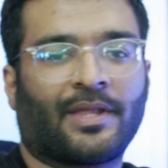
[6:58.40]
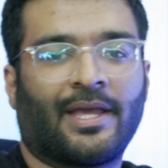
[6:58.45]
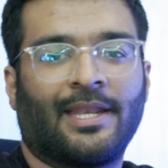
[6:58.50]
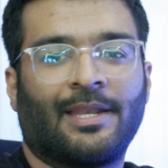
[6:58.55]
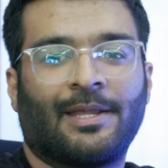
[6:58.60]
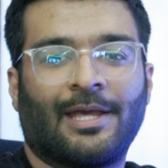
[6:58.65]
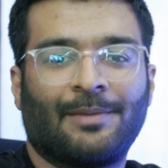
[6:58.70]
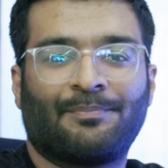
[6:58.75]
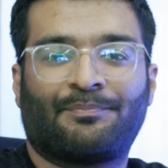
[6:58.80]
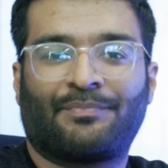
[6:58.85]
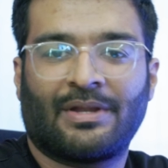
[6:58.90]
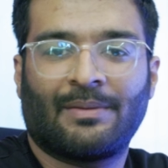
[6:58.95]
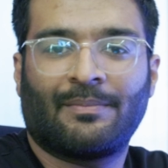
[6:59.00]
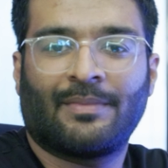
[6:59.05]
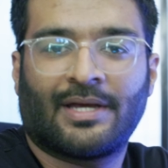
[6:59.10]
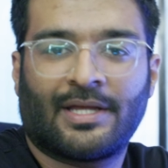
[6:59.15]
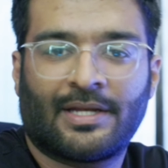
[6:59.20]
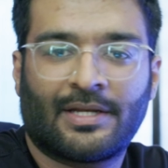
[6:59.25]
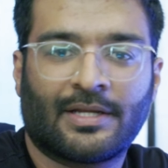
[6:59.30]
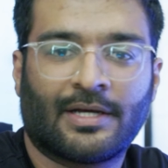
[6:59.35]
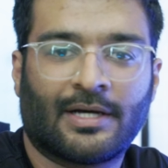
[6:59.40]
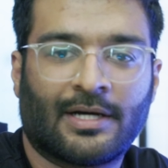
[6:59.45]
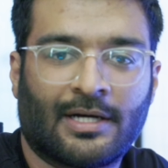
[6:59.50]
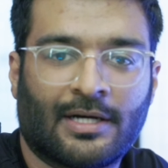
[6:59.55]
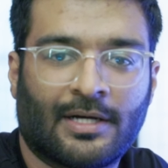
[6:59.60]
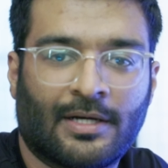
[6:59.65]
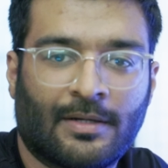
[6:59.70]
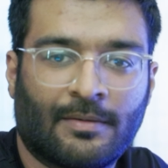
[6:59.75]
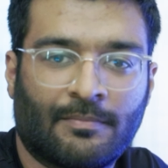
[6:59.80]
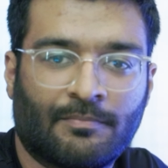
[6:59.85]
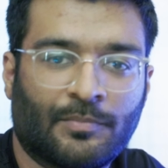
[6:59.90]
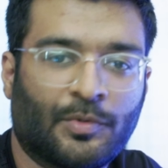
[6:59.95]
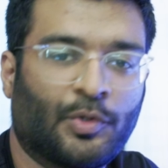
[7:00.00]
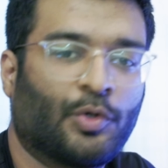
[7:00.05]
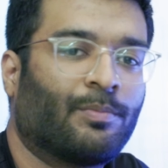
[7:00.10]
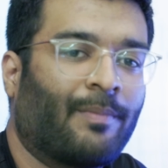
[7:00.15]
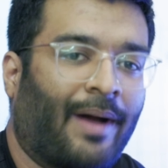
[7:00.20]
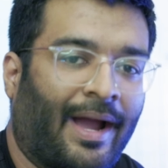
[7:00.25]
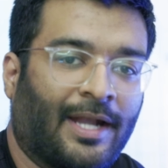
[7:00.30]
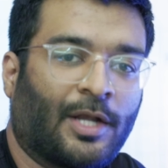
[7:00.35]
in Premiere,
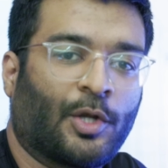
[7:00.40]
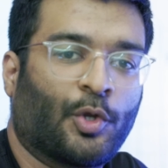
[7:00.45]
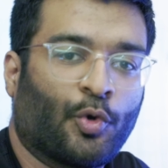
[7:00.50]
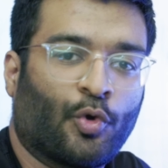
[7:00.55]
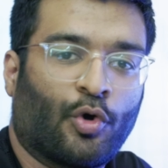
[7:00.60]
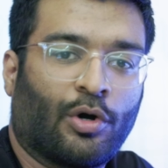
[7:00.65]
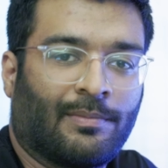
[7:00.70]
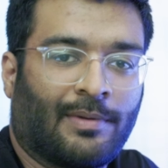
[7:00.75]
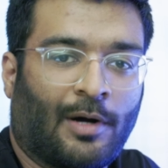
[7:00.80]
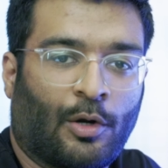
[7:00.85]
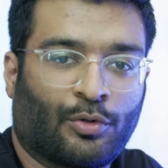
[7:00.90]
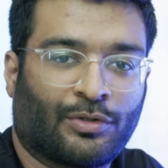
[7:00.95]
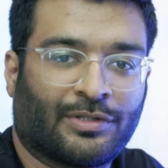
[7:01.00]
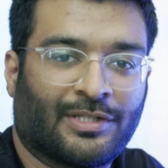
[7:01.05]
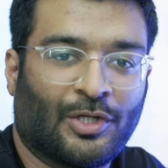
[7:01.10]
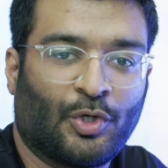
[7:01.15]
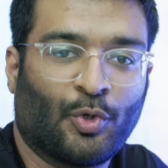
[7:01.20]
you might know about the